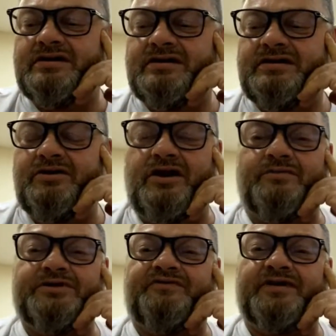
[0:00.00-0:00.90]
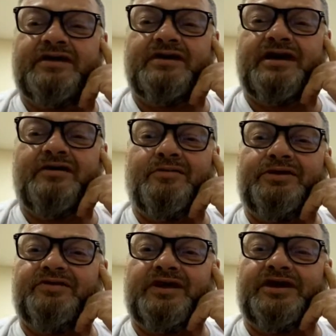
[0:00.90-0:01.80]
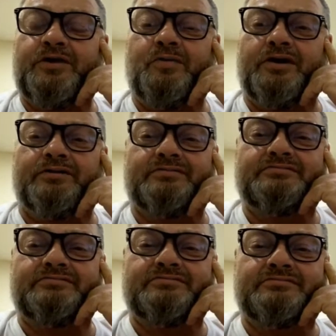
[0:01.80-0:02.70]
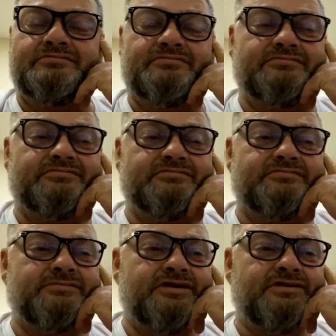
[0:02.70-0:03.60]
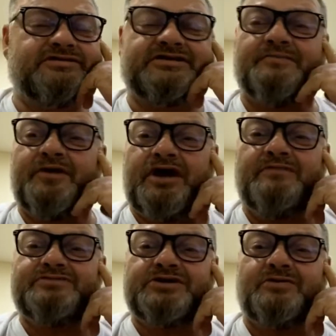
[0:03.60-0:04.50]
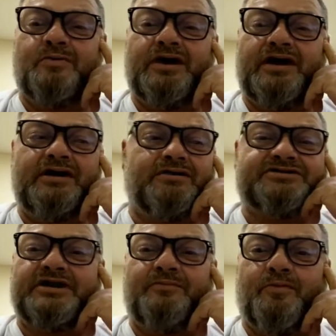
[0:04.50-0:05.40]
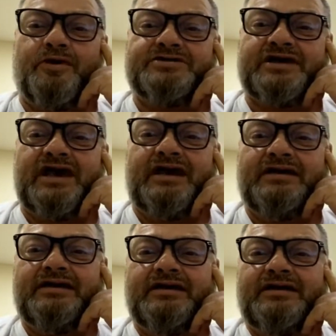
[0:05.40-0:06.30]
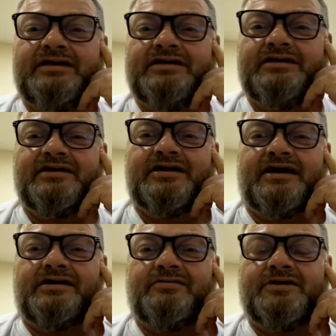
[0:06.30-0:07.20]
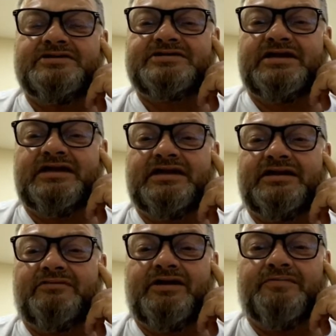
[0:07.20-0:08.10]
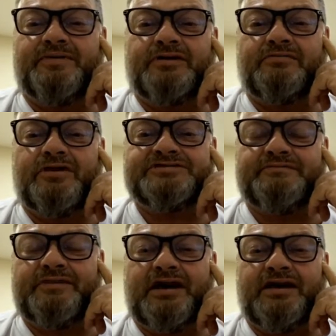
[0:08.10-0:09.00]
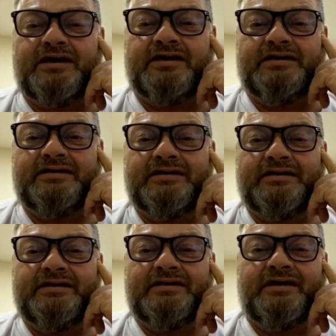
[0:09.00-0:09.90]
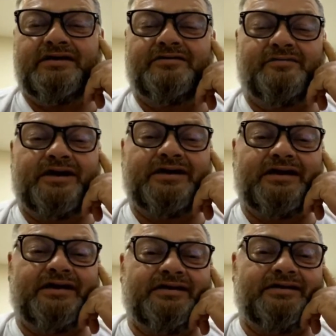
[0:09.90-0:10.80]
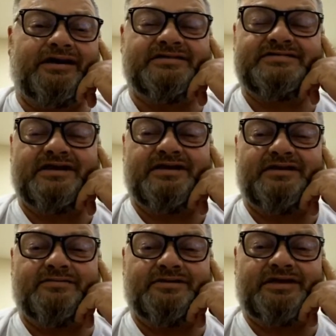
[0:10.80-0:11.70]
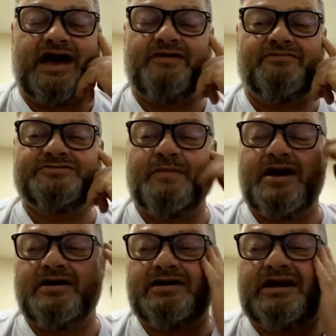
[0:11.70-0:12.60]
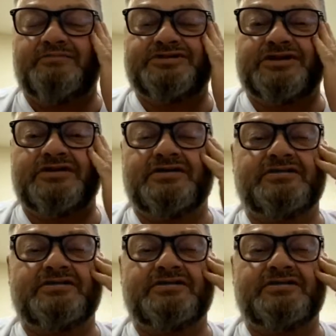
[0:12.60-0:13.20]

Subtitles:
You always figure it out when you think you won't. Something comes your way or something works out. Your car was illegally repoed, wasn't behind. Oh my God, that's terrible. I was behind, I'm sure.